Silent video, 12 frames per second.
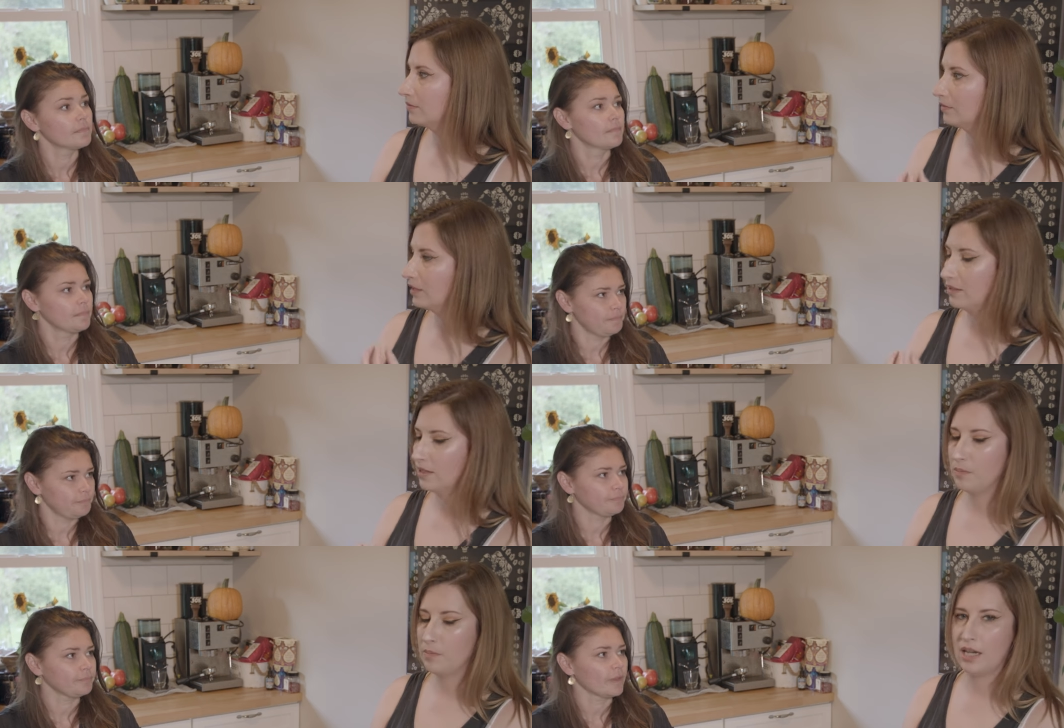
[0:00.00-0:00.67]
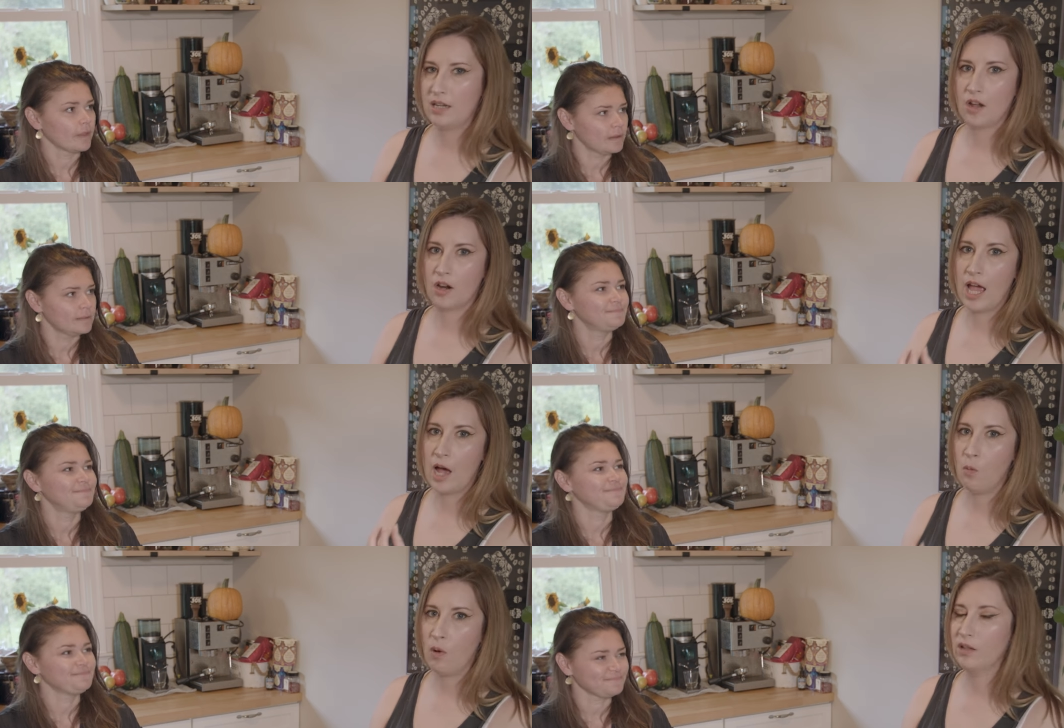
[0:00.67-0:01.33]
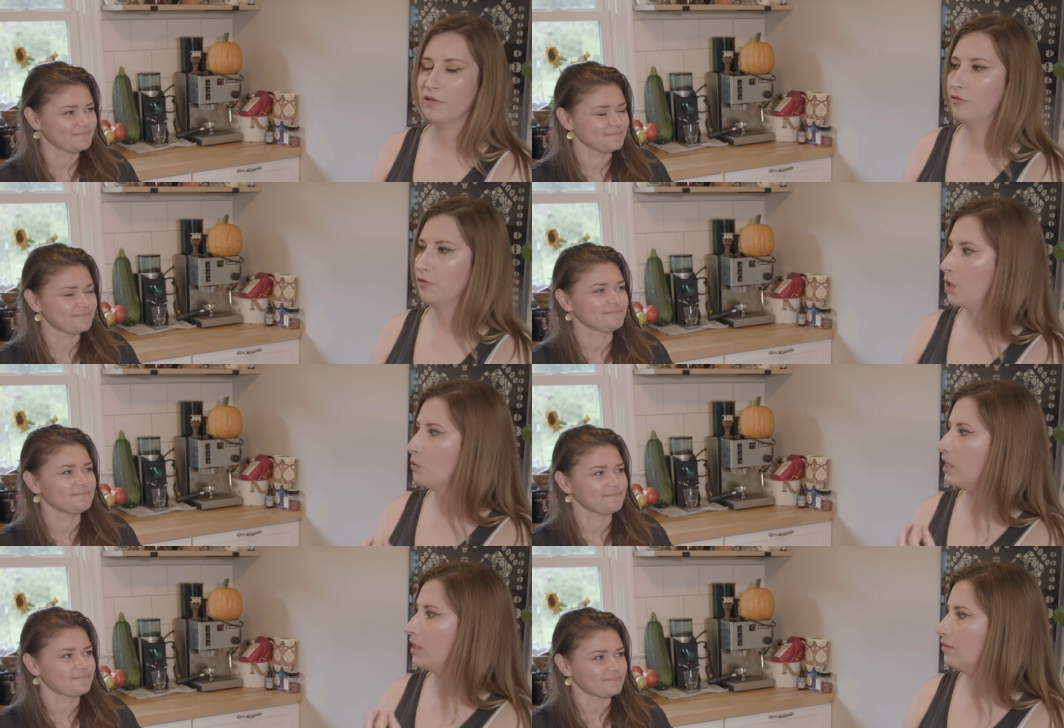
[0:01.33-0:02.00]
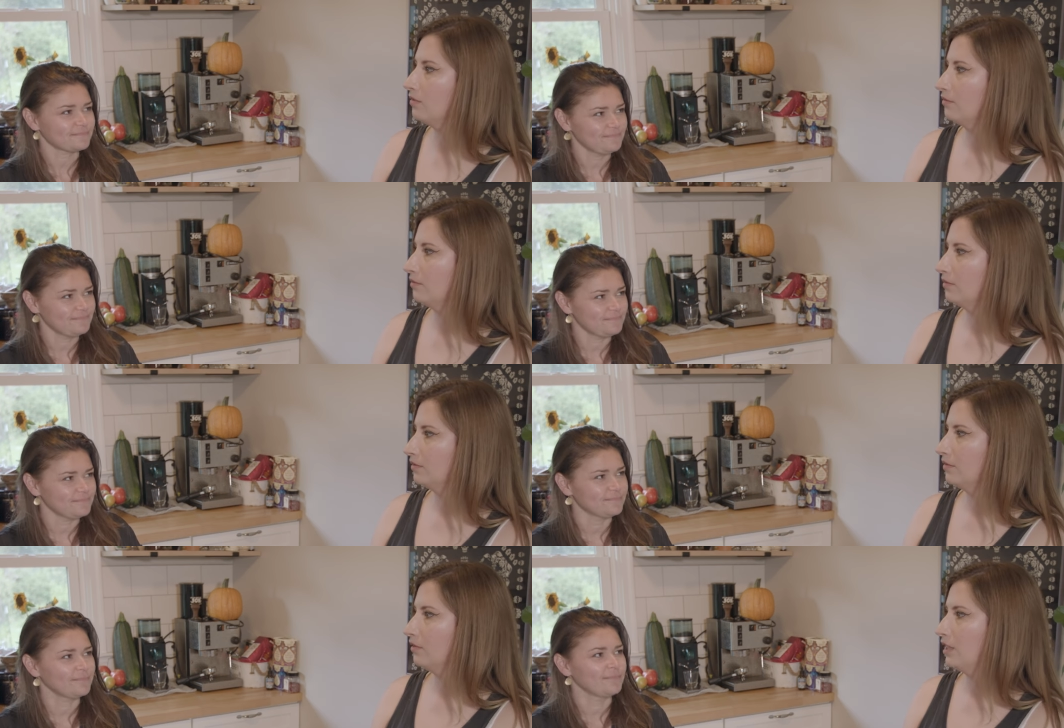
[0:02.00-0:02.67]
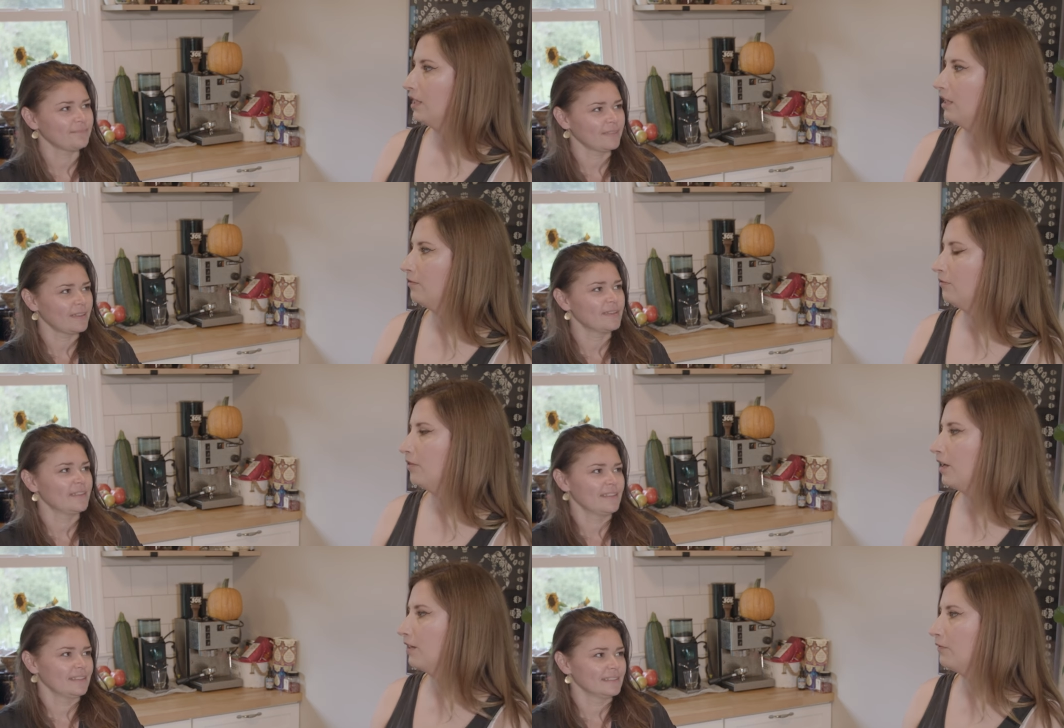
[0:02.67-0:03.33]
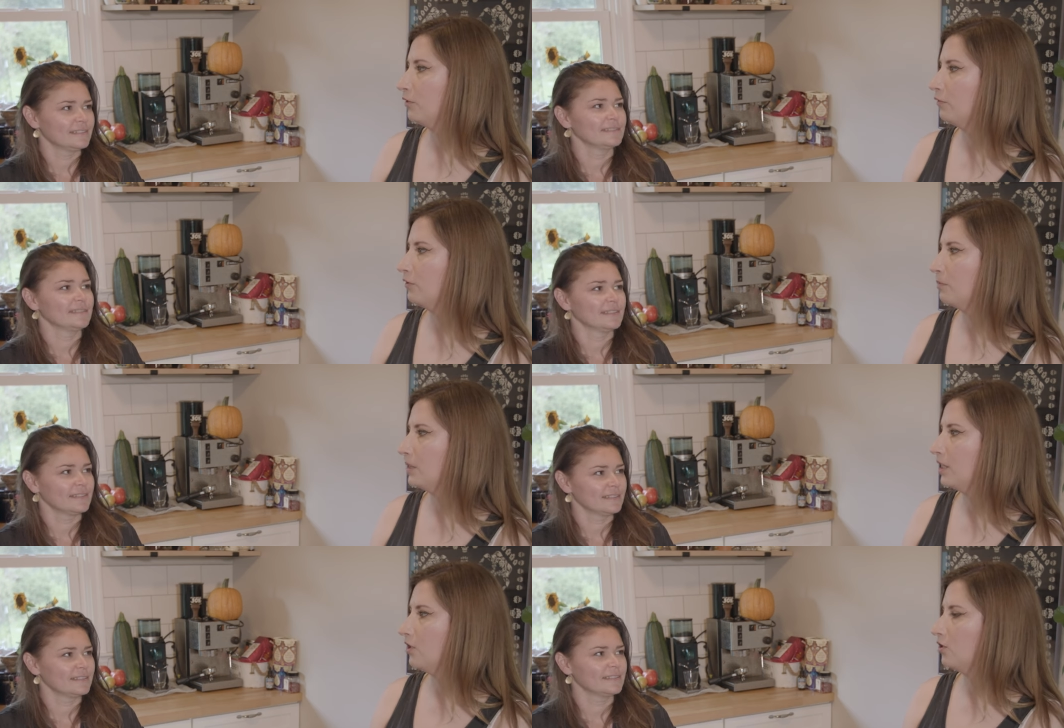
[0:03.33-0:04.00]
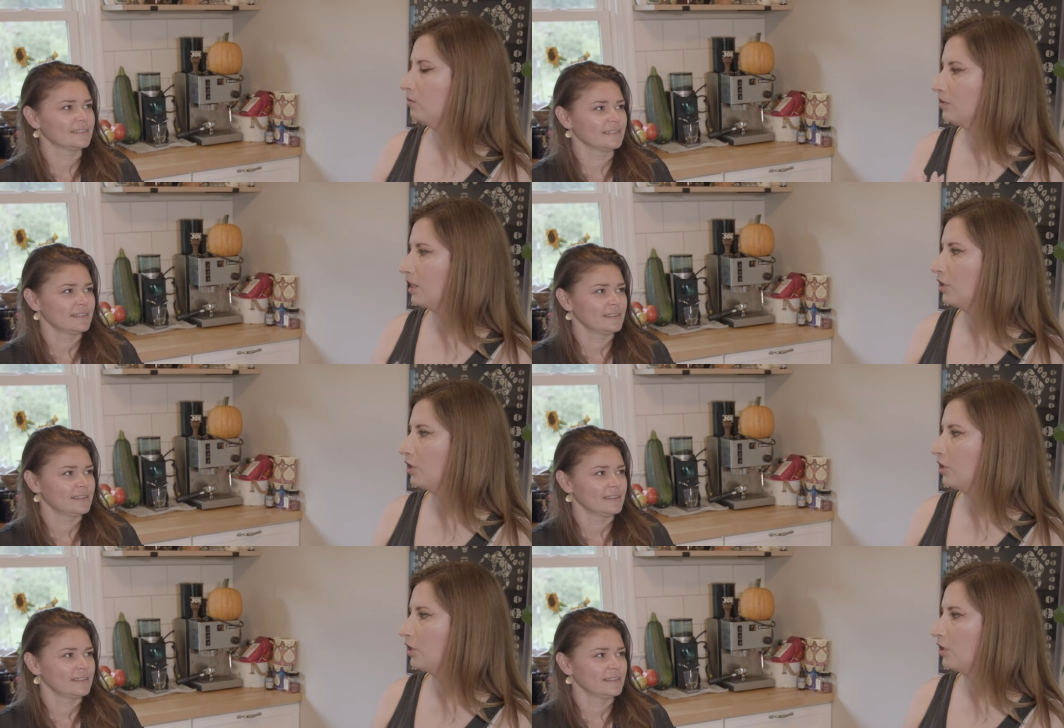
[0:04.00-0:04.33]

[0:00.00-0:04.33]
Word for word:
Speaker 1: because it depended on how well it floated if uh, if your fermentation was